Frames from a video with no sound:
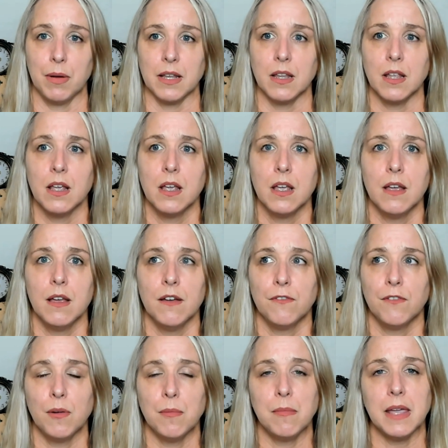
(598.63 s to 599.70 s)
But
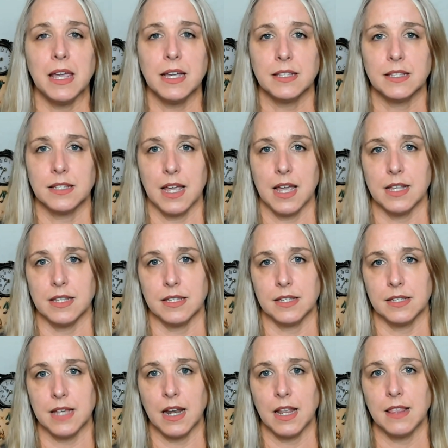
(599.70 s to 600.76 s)
For me, it's
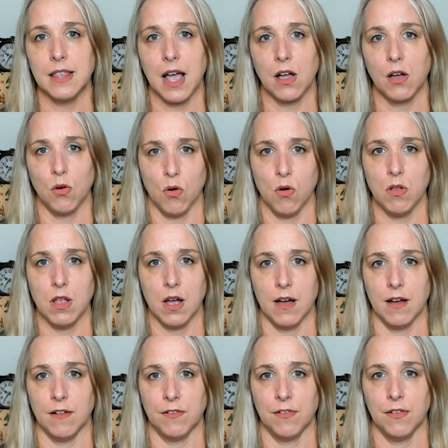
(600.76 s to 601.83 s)
setting that goal
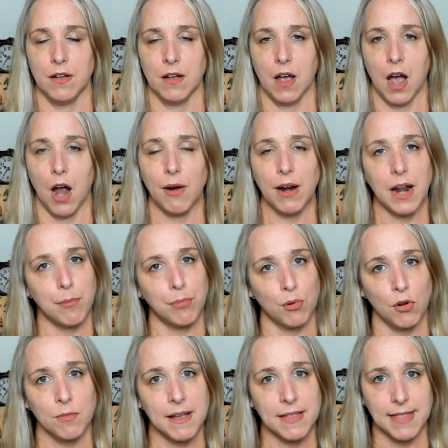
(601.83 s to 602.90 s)
of, all right, I
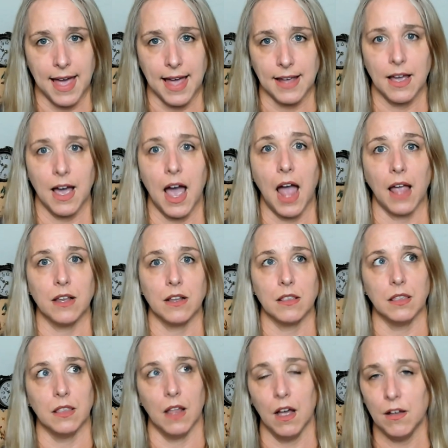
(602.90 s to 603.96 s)
broke my leg. I
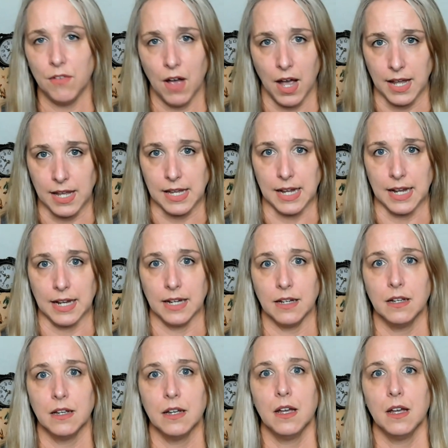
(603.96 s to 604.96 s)
love hiking.